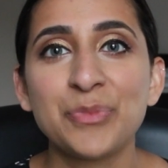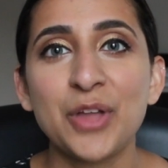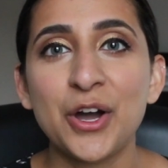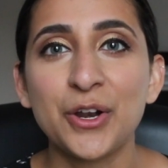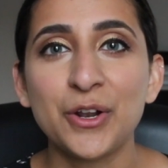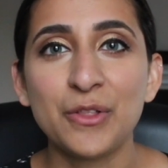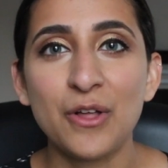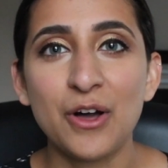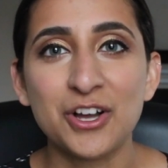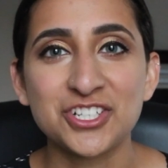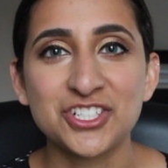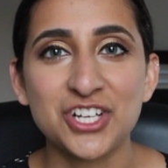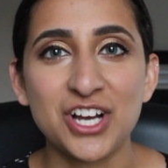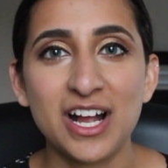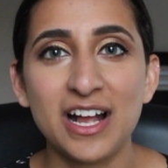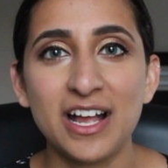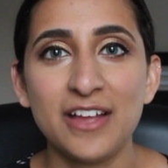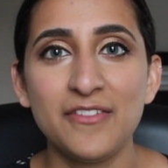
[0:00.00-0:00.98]
on a long
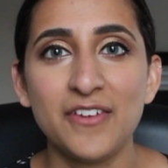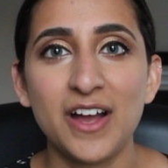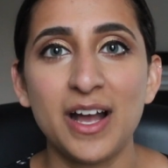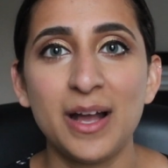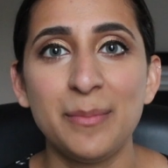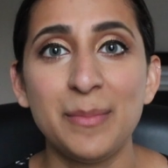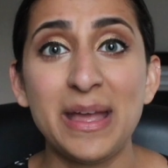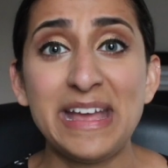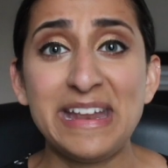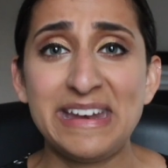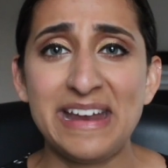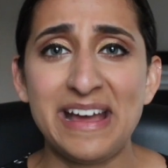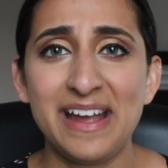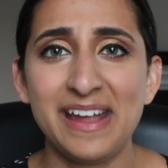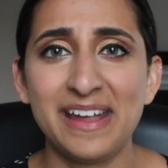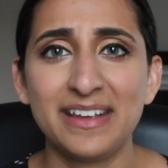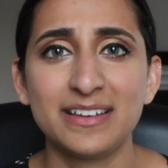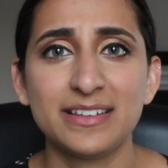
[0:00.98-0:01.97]
drive at
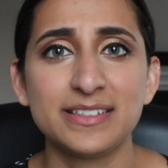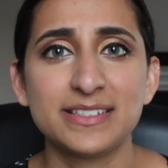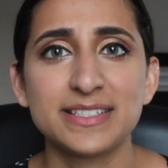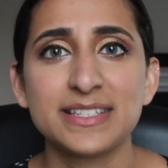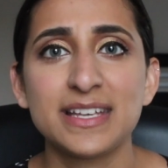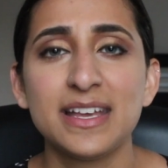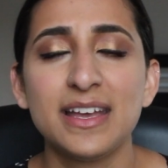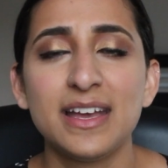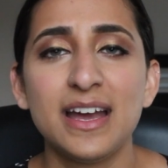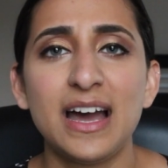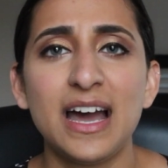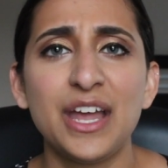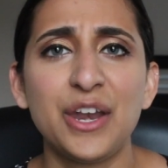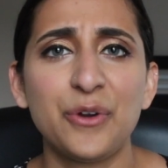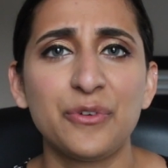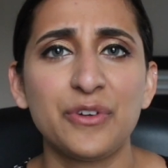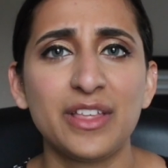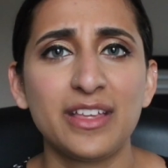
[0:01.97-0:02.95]
night, because I
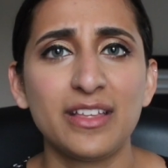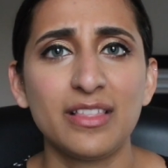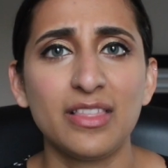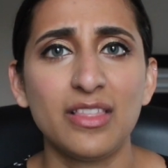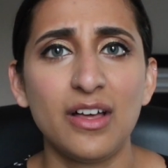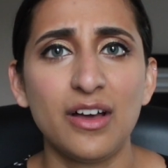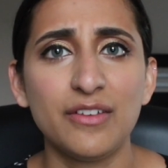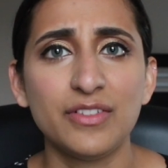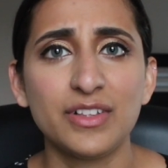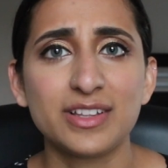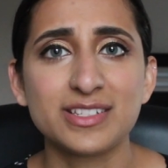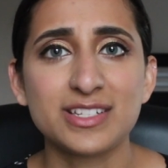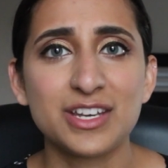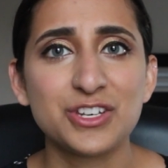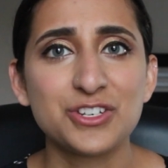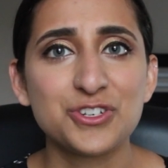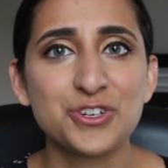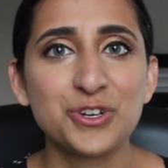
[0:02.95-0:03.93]
don't really love
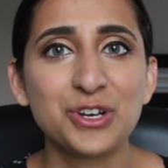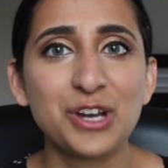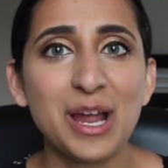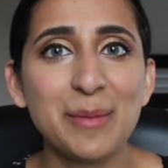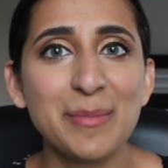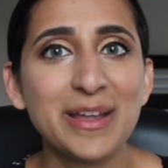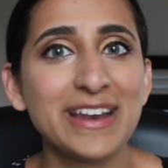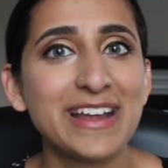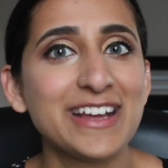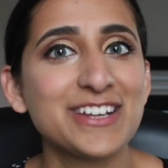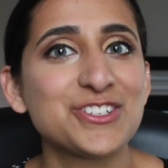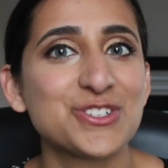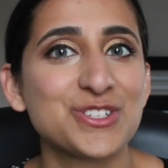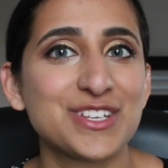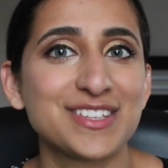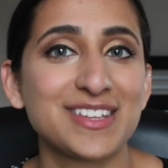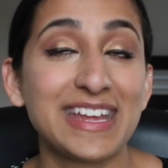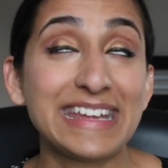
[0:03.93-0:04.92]
listening to true crime at night
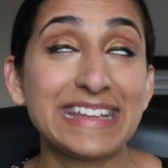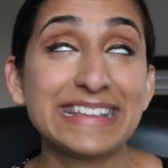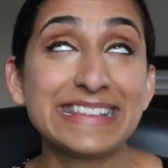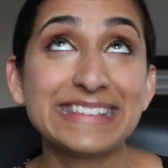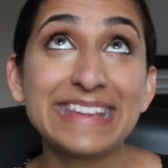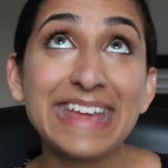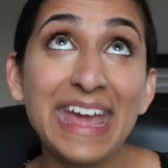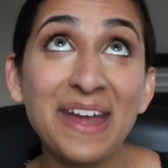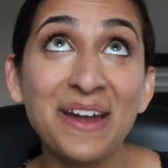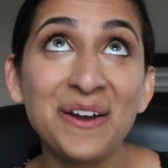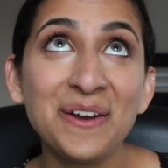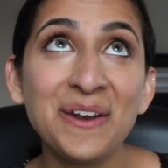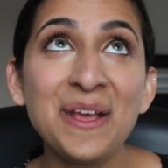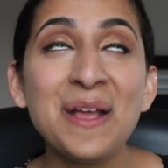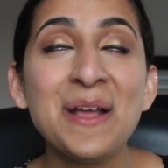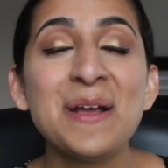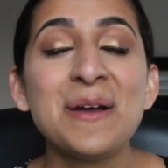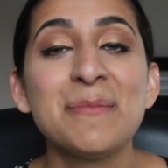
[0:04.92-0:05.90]
just because I get
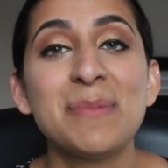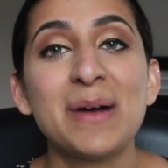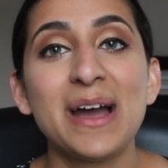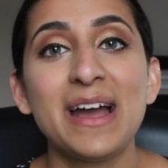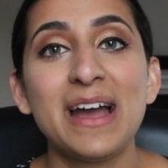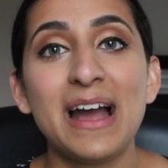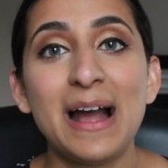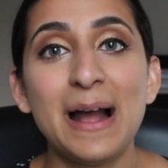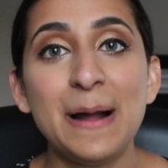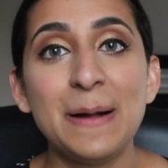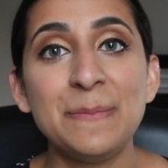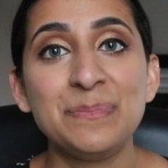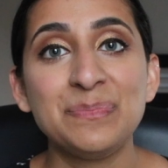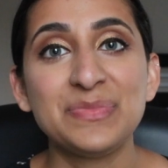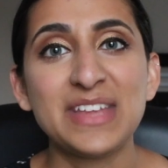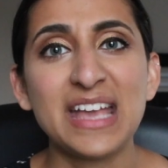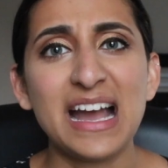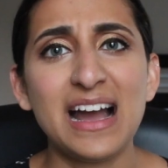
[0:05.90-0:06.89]
scared. But
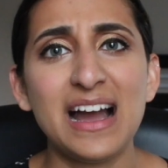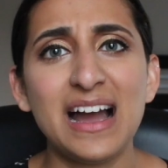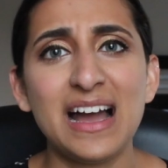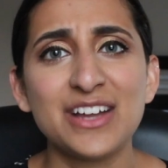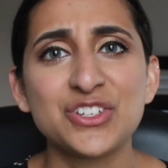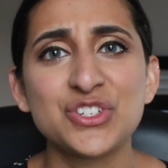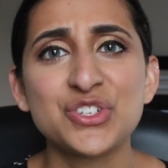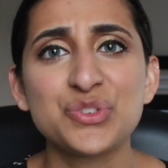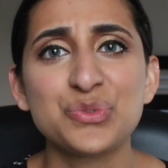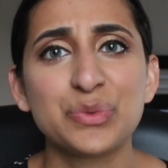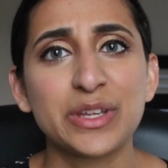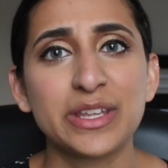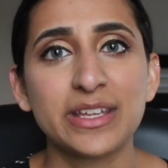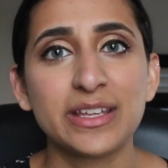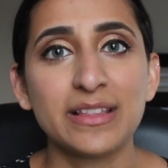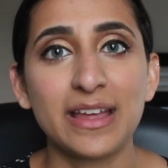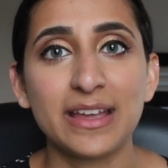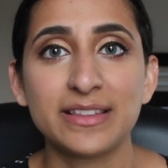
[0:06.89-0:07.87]
yeah, I just
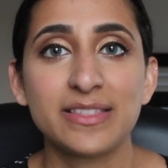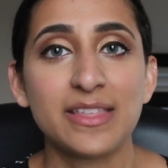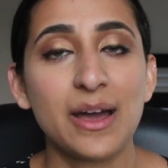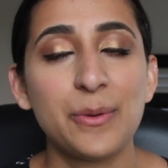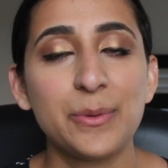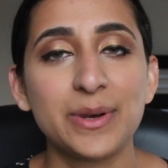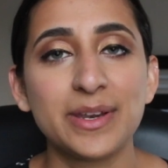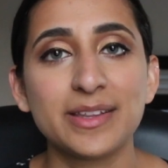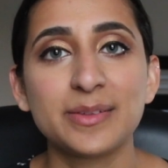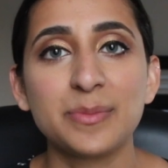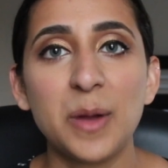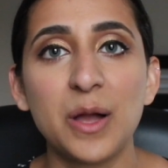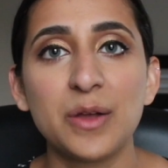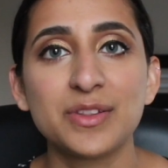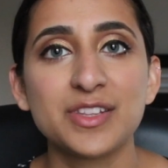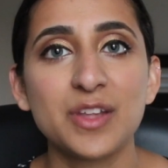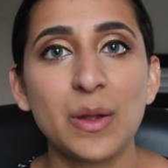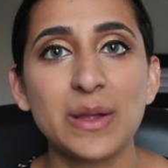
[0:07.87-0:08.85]
really liked that one as
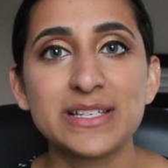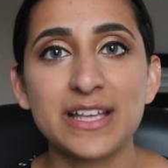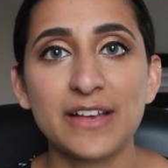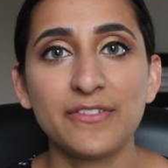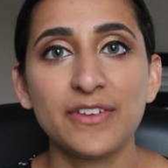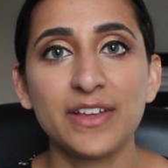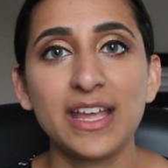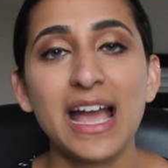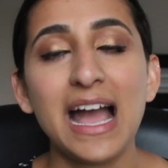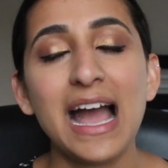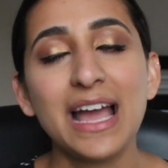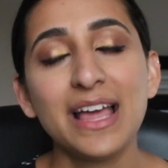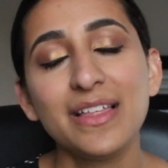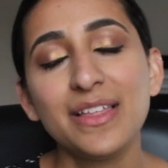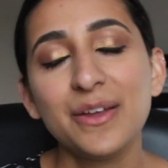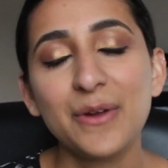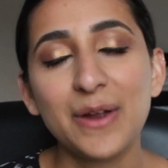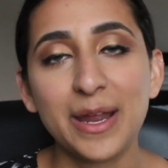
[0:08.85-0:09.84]
well. So I definitely
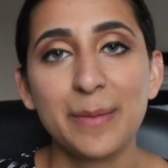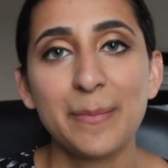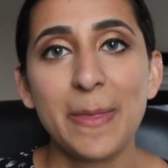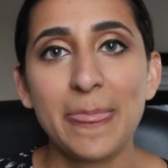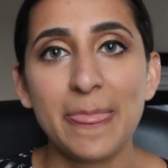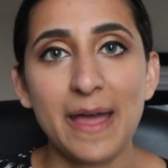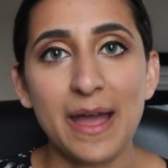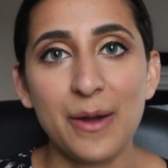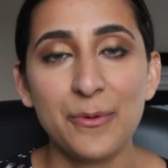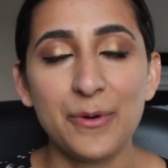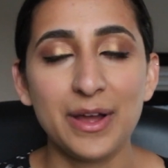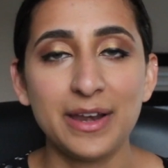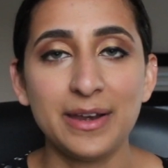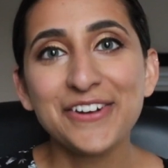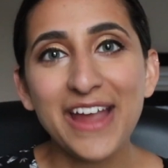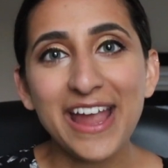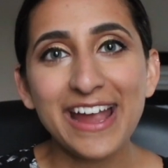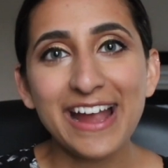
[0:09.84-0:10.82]
highly recommend that
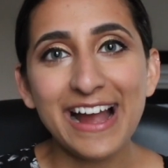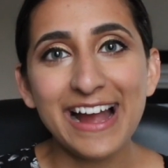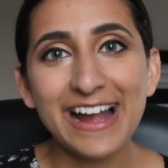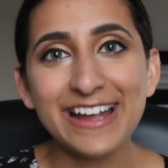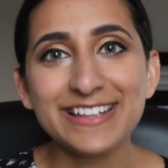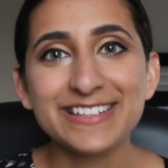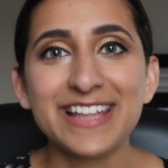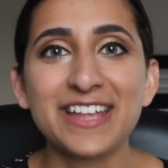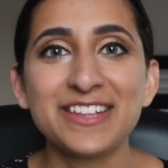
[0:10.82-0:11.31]
one. Okay guys,